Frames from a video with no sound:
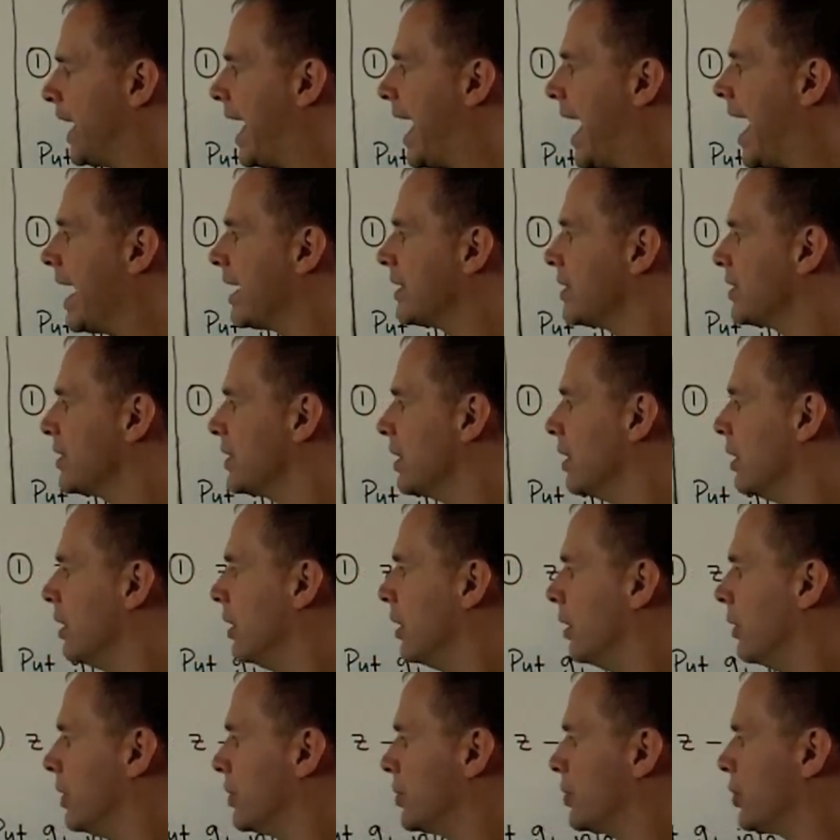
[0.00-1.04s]
to x.
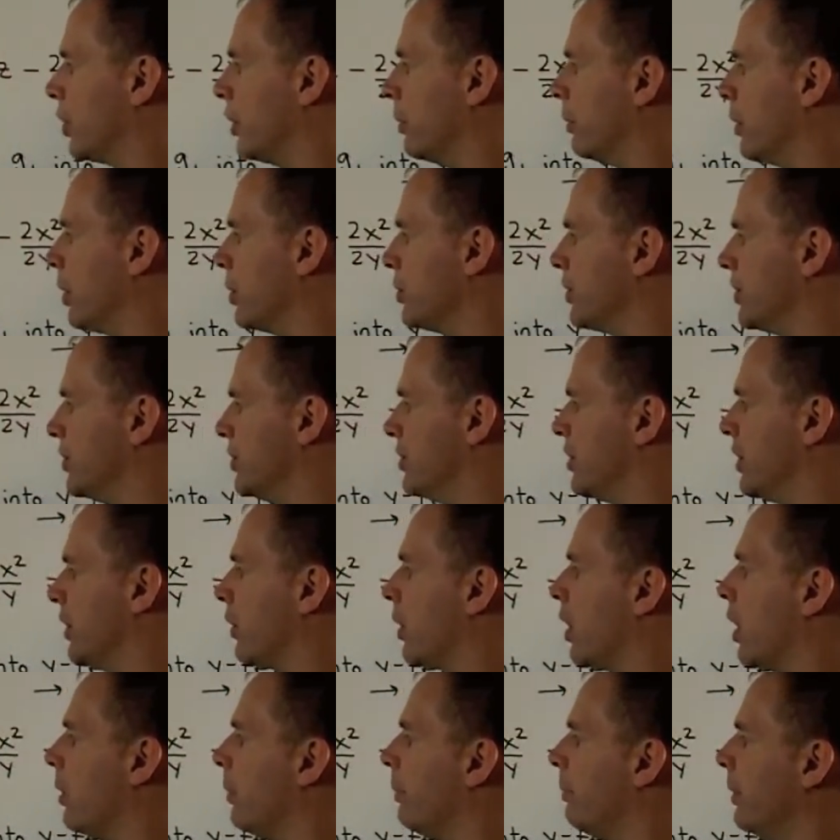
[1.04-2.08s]
This term goes to
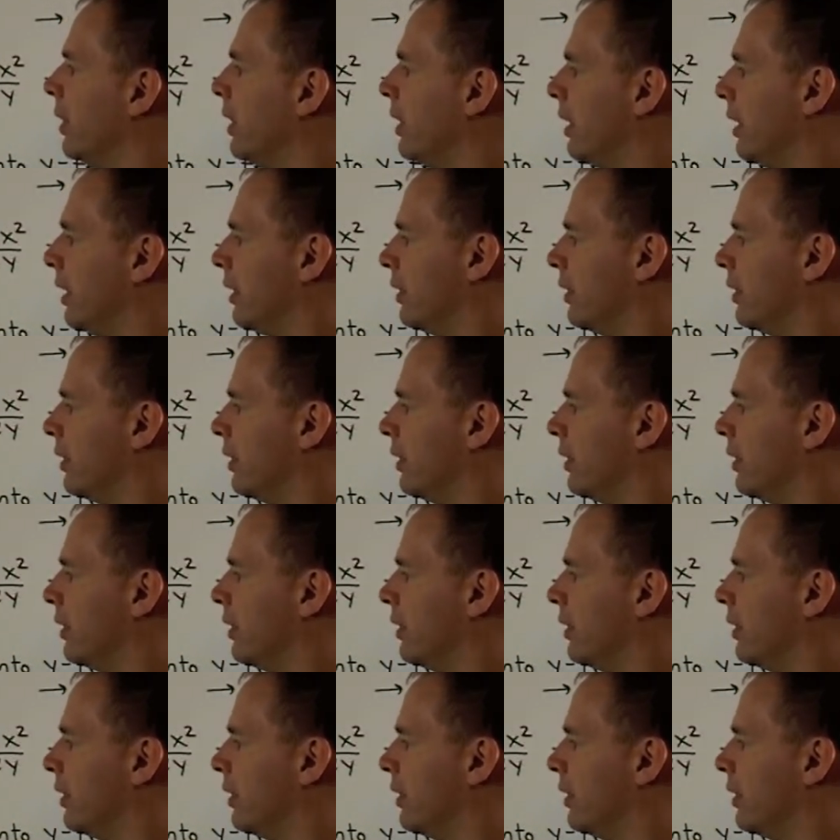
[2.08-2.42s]
0.